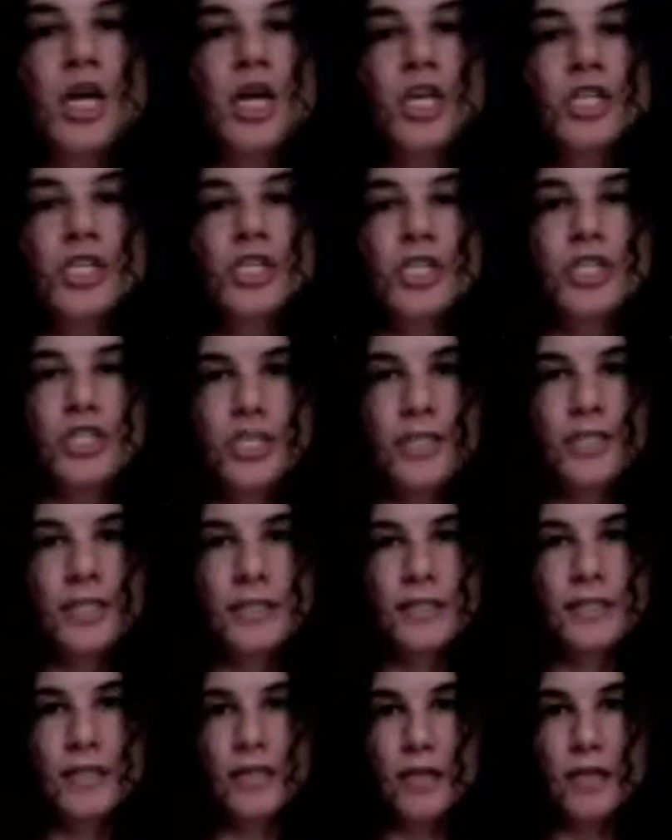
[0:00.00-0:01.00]
she
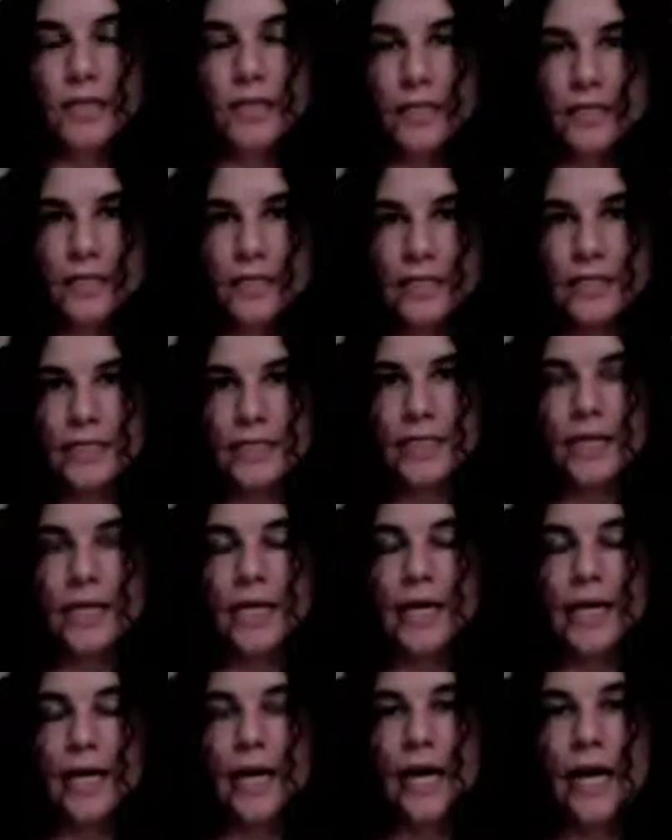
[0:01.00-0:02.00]
studies.
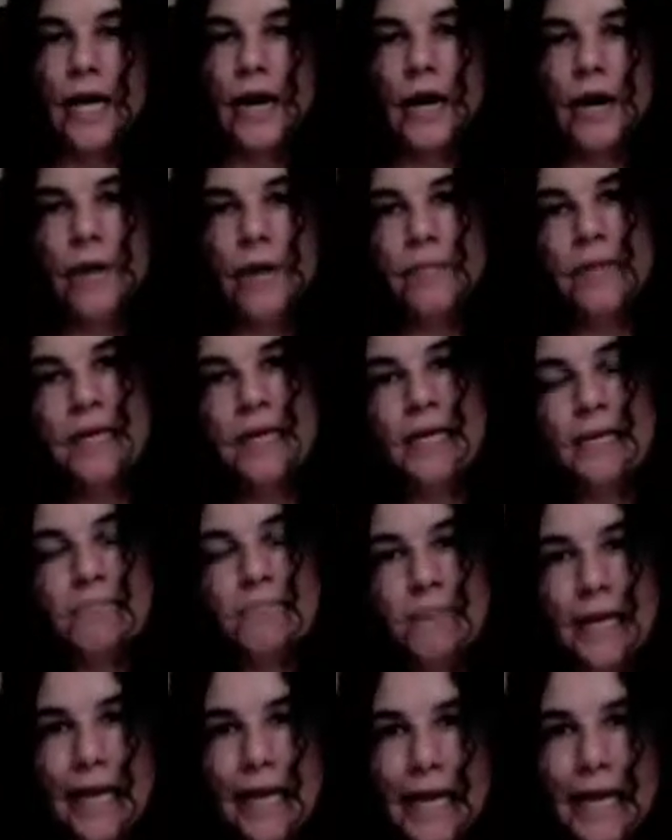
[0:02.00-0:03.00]
He
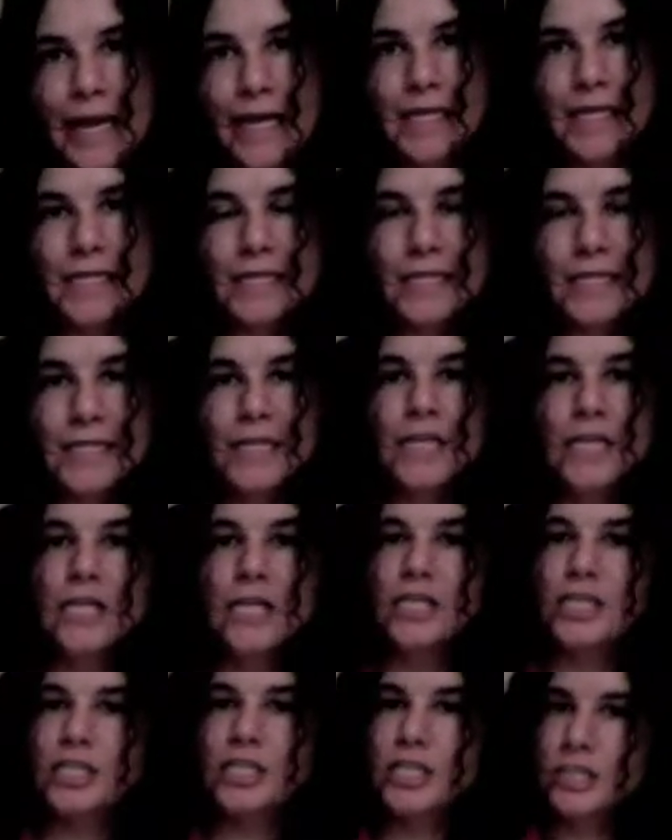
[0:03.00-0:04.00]
plays,
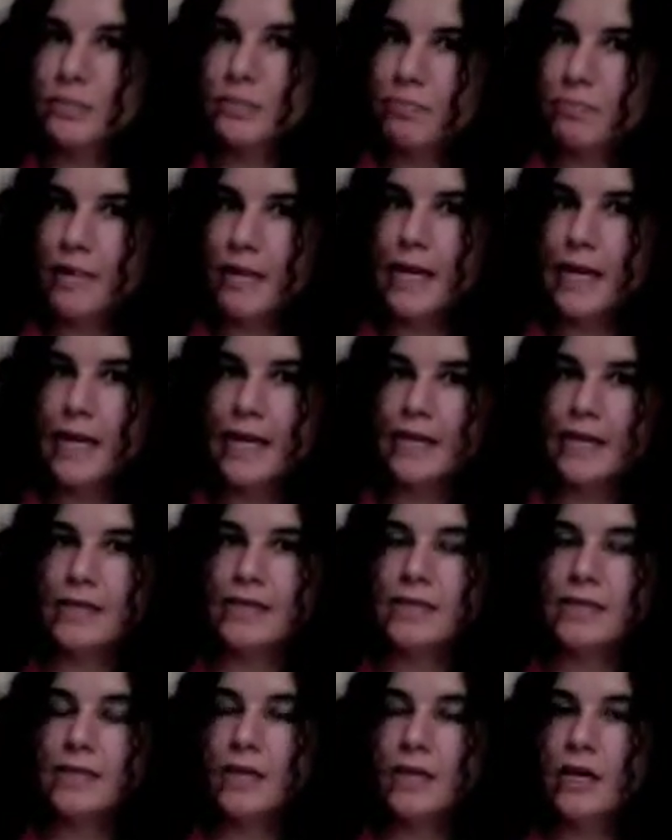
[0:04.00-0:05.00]
she
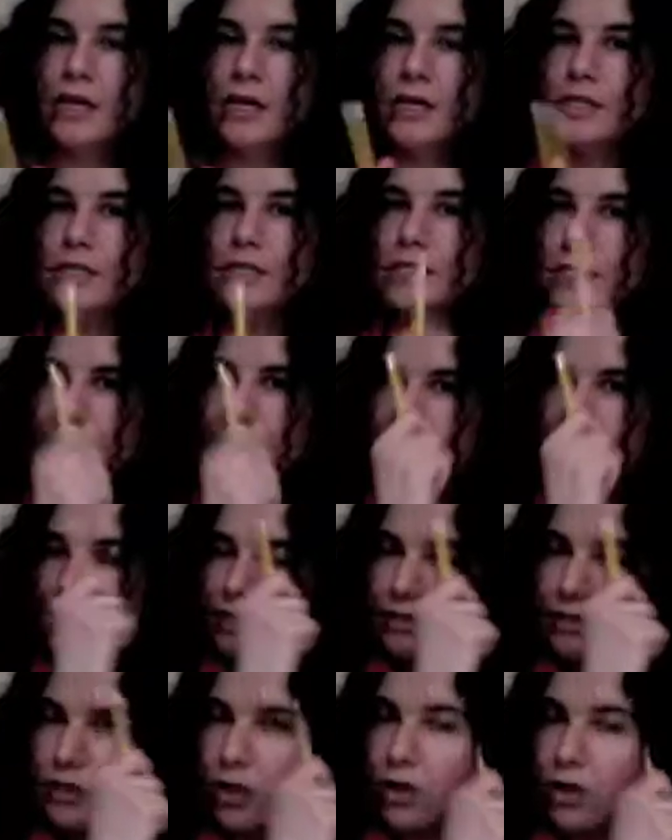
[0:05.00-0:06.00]
plays. They
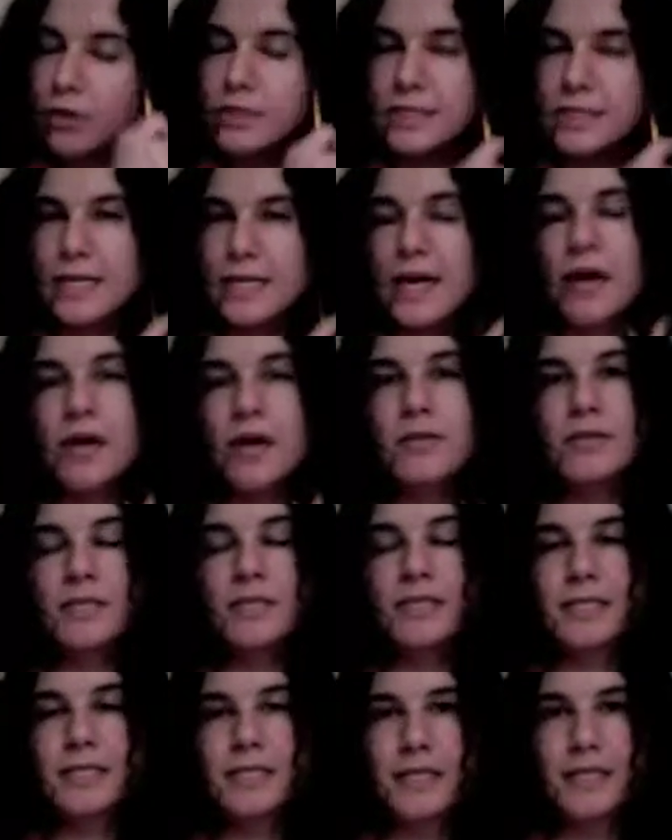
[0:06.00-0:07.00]
don't sound the
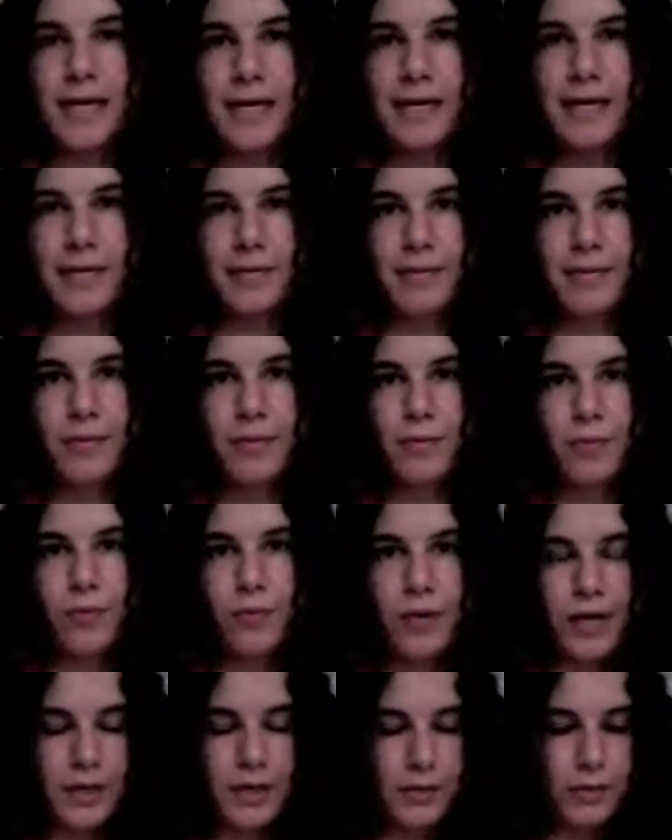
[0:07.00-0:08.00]
same
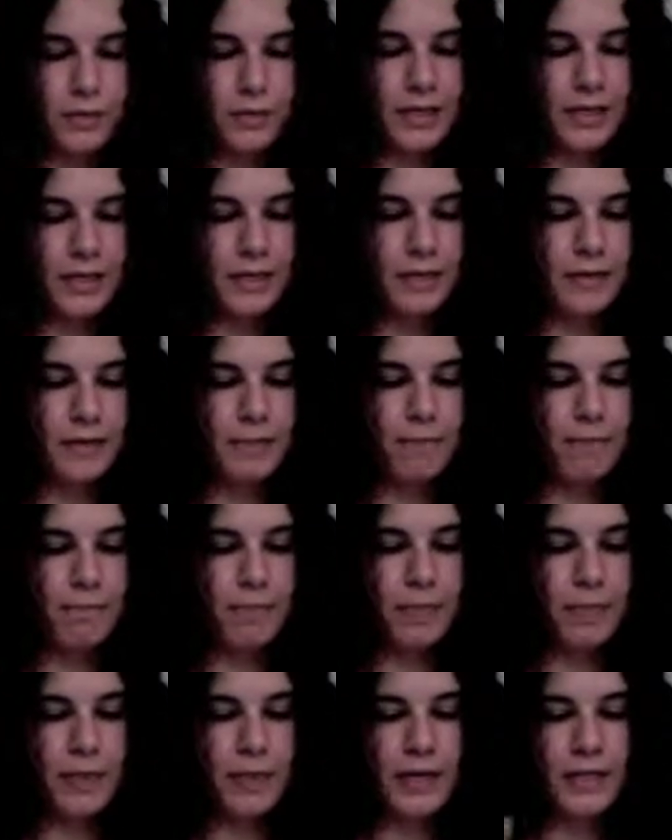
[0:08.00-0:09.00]
when we
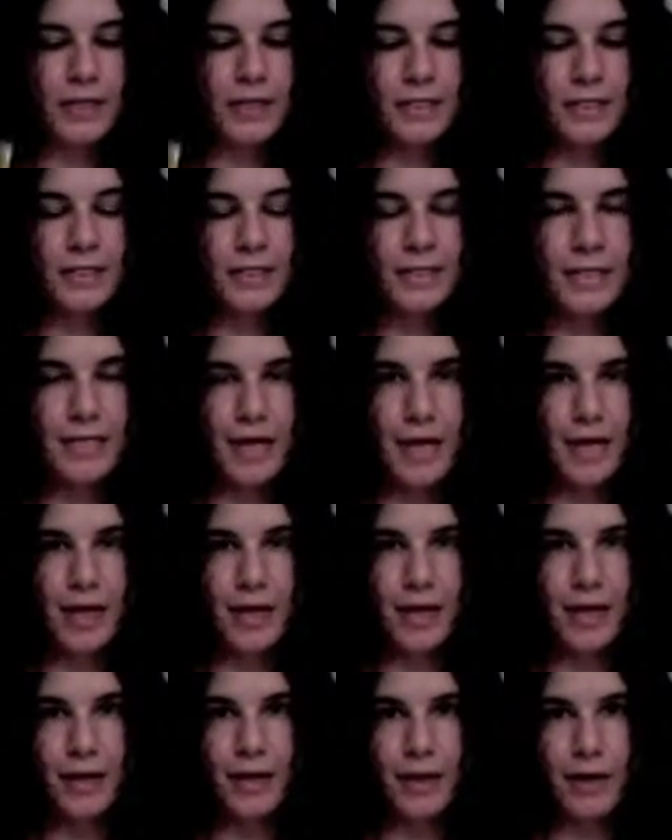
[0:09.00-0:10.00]
say it
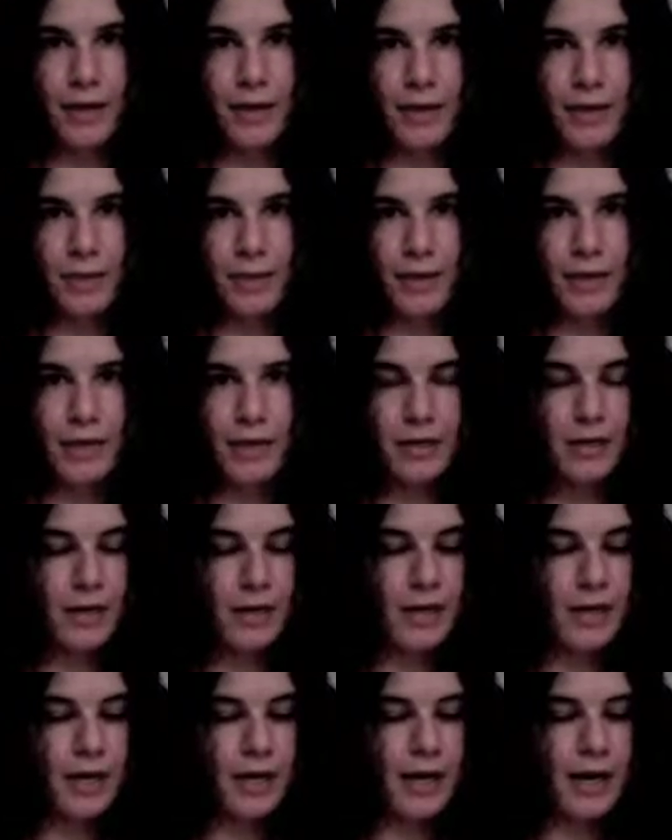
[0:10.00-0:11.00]
in Arabic.
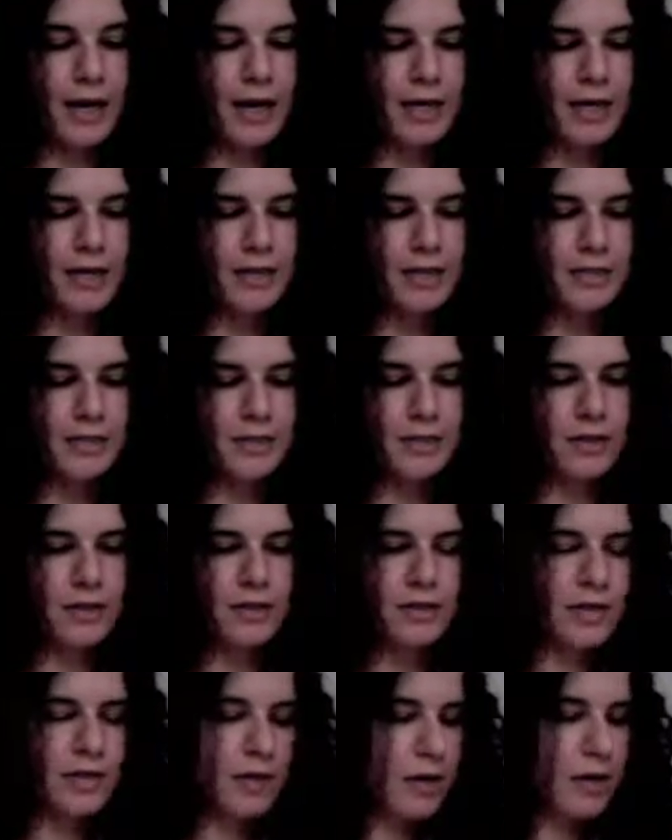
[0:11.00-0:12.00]
And there's
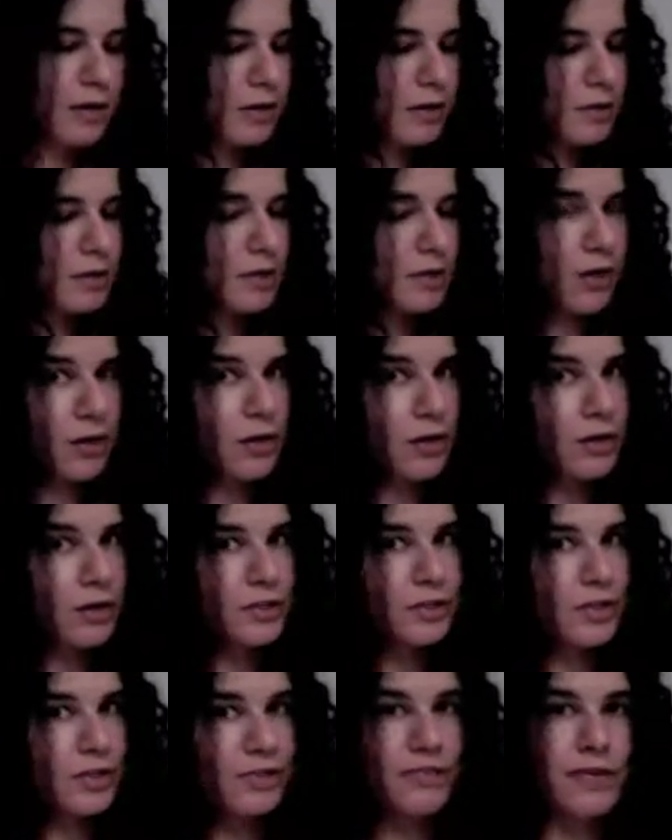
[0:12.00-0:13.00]
a subtle
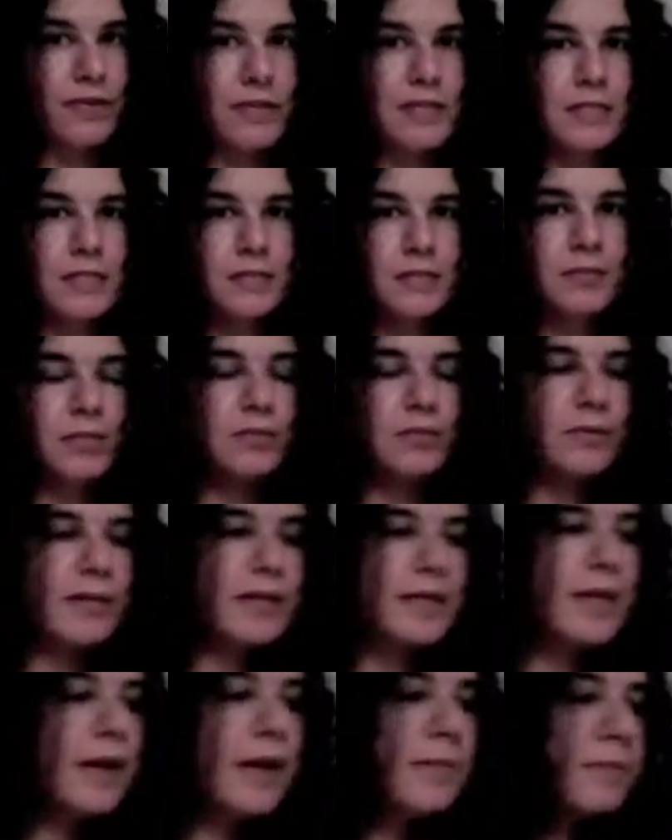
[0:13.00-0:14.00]
difference between
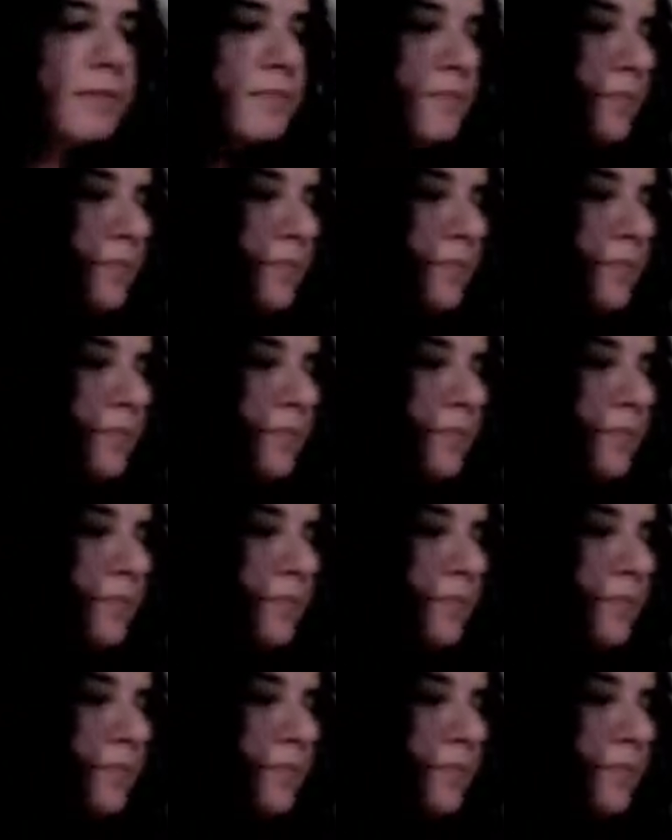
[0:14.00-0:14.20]
them.